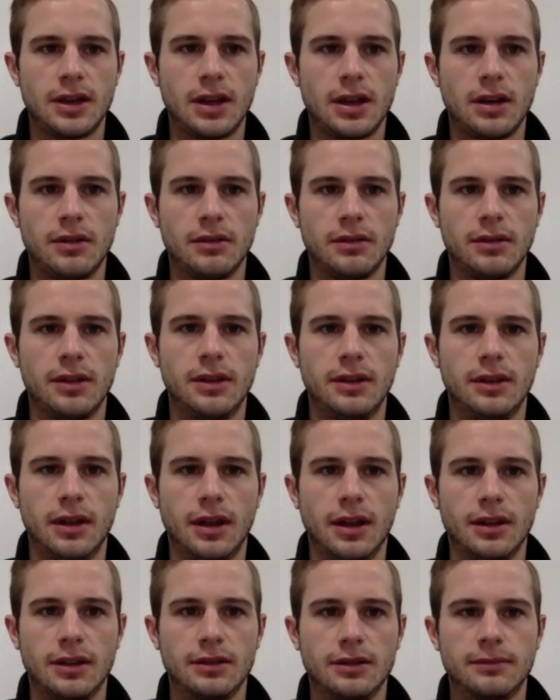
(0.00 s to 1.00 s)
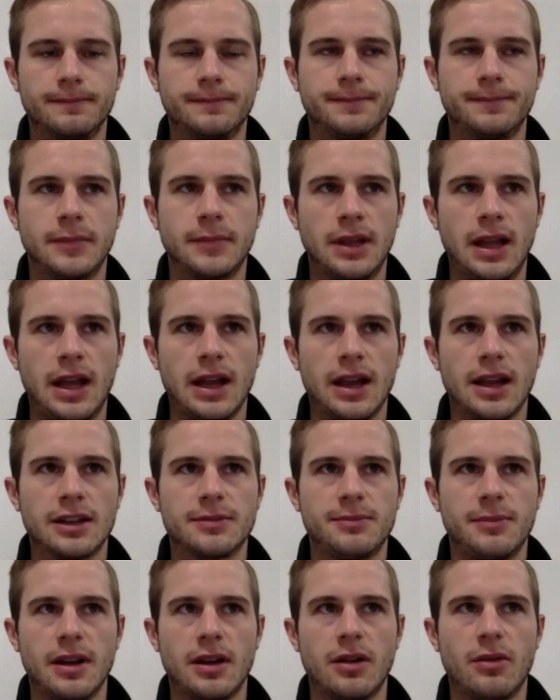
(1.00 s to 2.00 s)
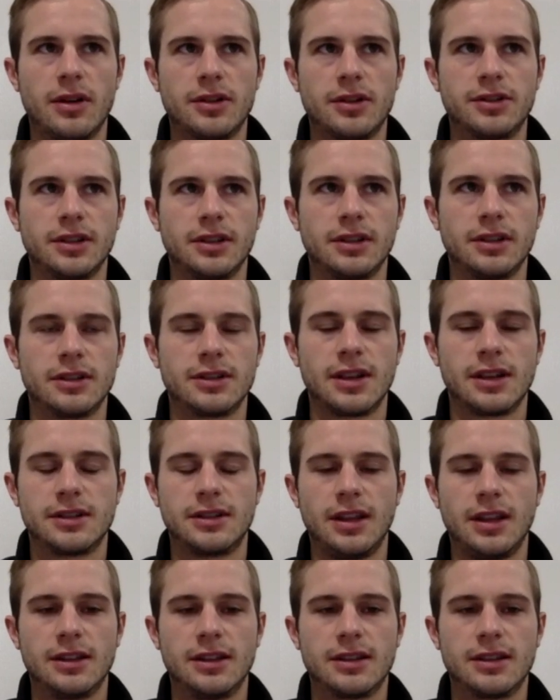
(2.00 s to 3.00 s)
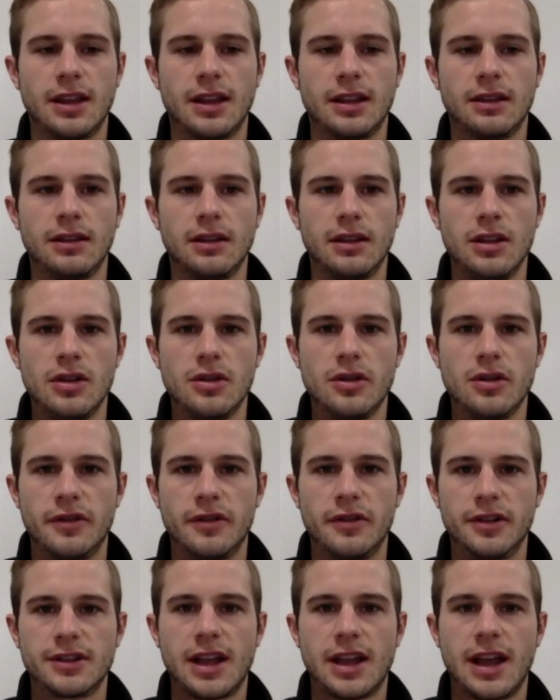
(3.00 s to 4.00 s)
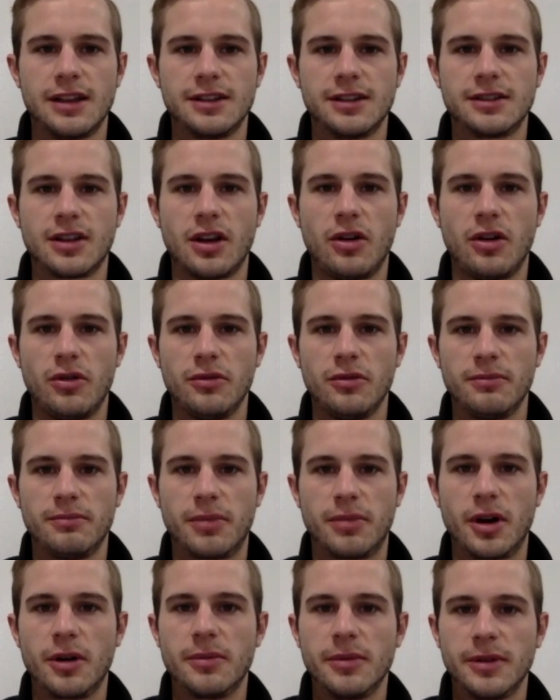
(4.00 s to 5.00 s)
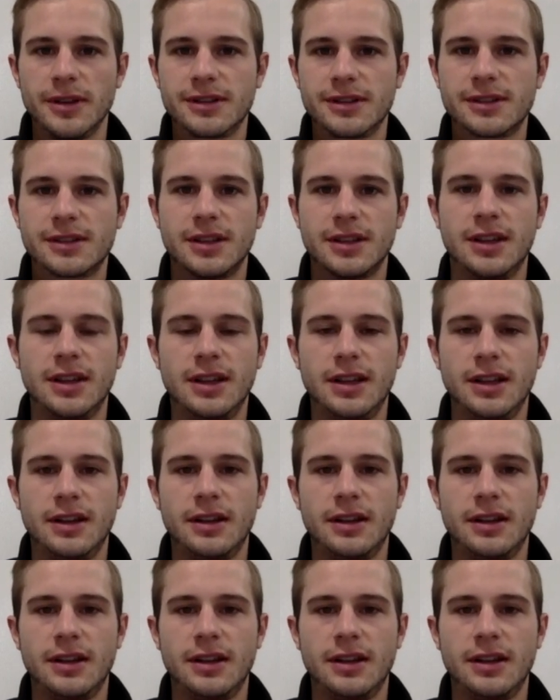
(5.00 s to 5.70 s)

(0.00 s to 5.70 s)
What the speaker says: Now, like, I guess my question necessitates that the universe has its own purpose.